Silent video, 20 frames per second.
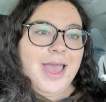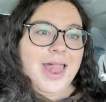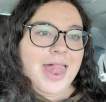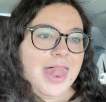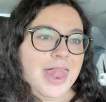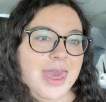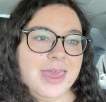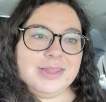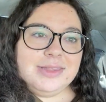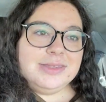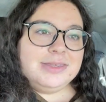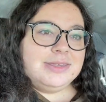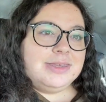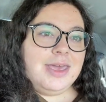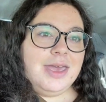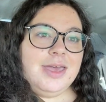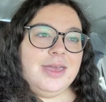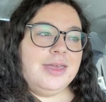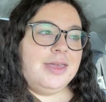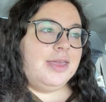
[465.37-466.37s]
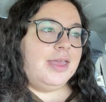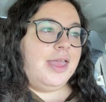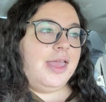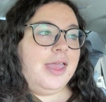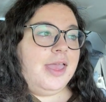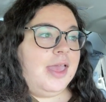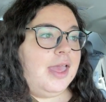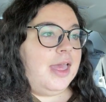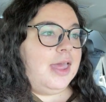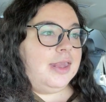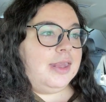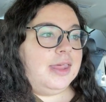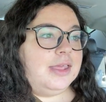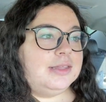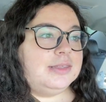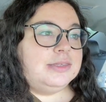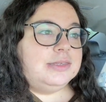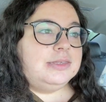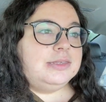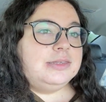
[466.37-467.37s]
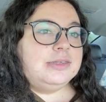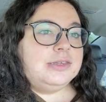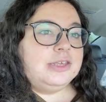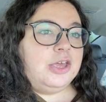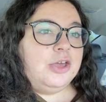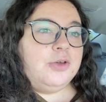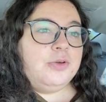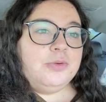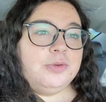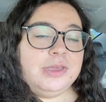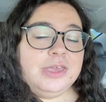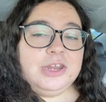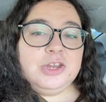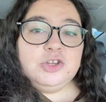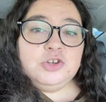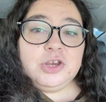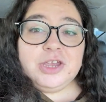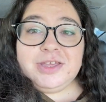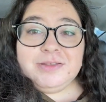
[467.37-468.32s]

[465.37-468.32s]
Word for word: let's uh, let's go get a treat.